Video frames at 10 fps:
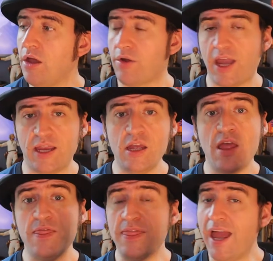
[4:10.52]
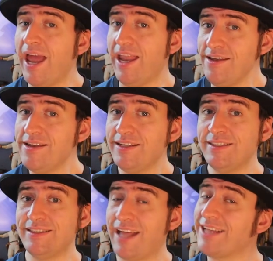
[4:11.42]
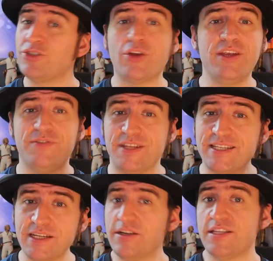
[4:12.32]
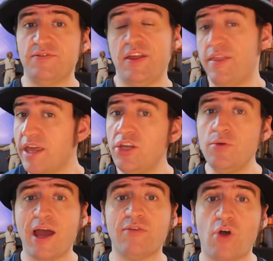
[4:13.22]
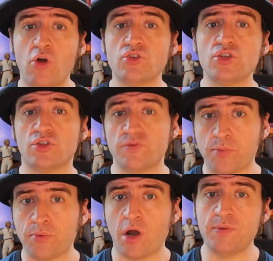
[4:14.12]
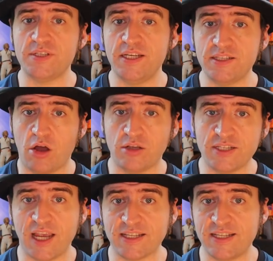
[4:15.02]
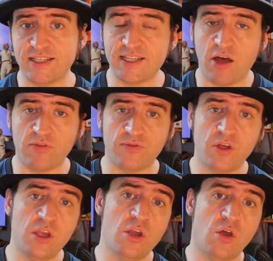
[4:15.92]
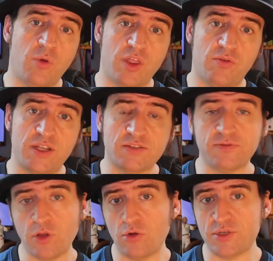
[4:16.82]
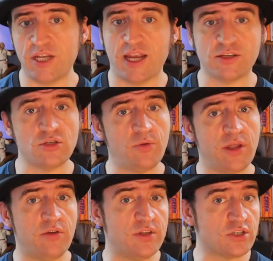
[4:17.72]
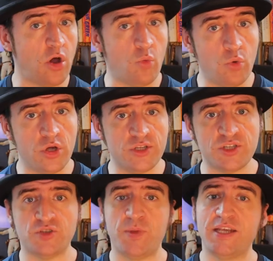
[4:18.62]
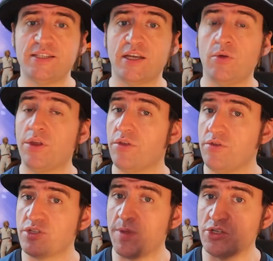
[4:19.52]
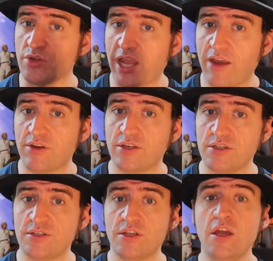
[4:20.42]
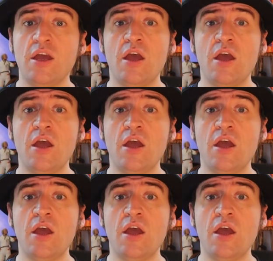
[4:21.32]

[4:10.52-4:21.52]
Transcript: Okay, then that's not even the start of it. Then you have all sorts of properties on text itself, whether it's flowed text or whether it's got word spacing or whether there's special characters,